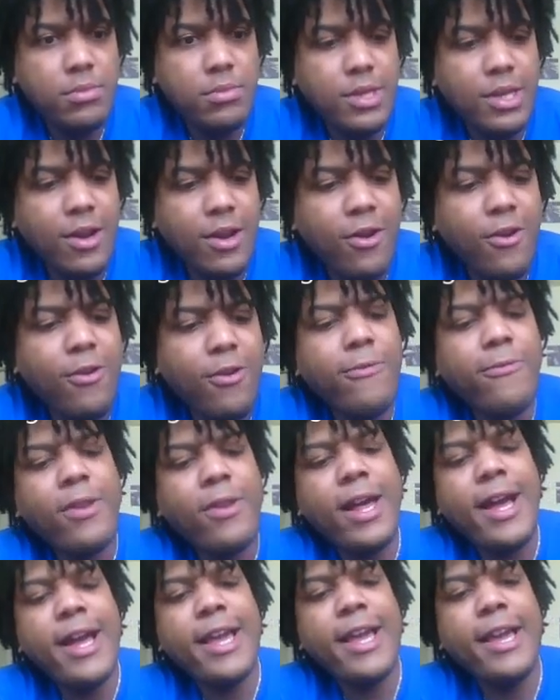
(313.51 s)
you know,
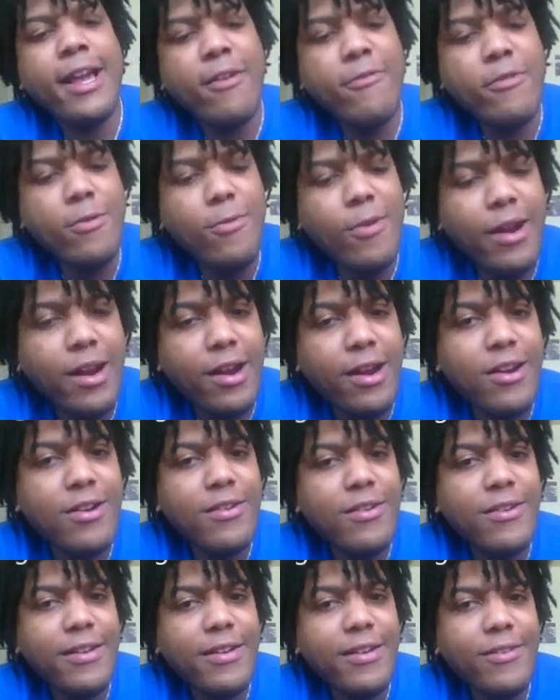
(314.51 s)
flying
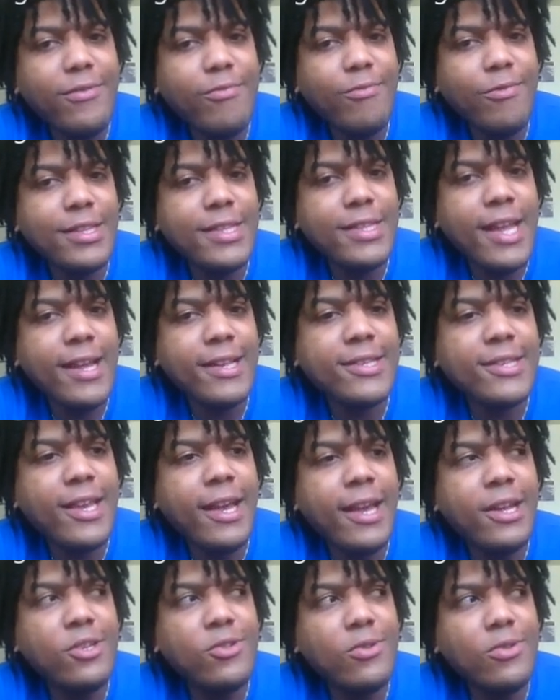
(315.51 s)
everywhere with that
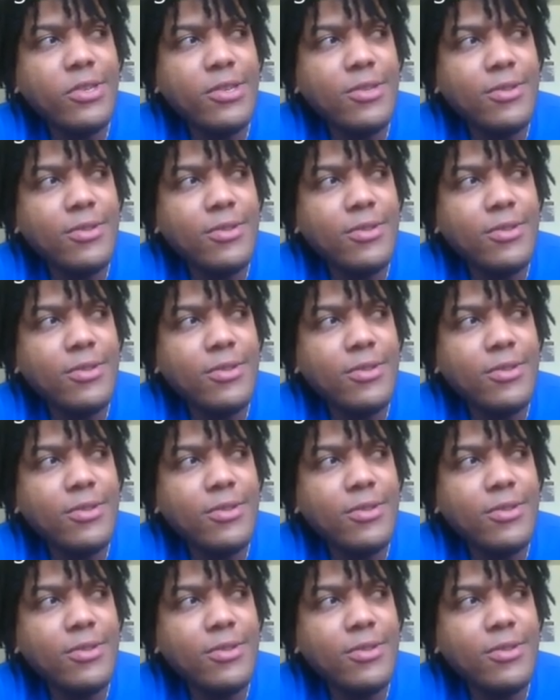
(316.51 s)
schedule.